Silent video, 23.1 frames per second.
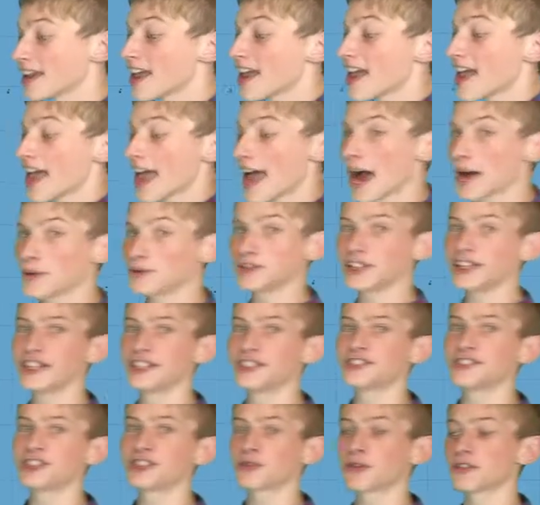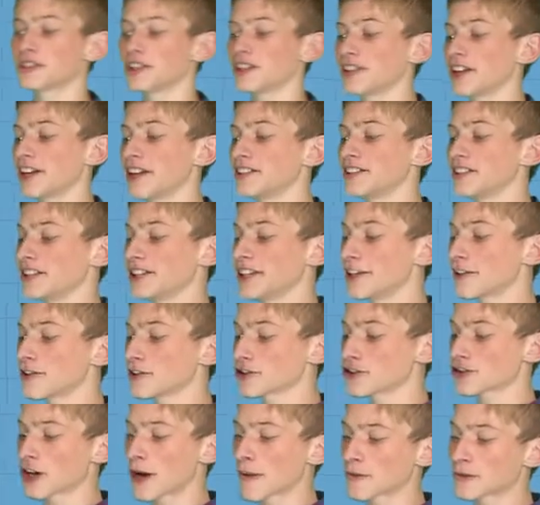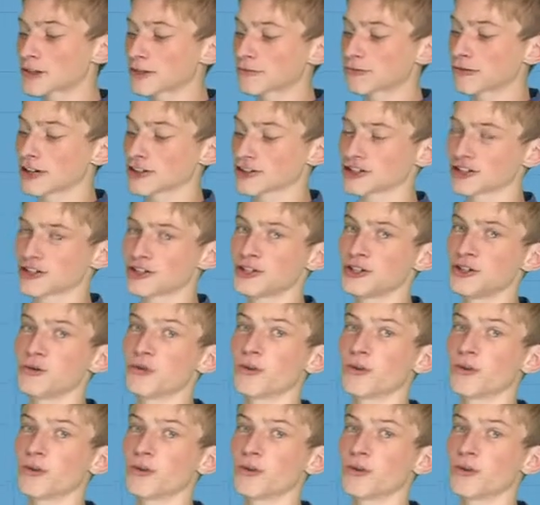As we get into the North Atlantic, here's Tropical Depression 2.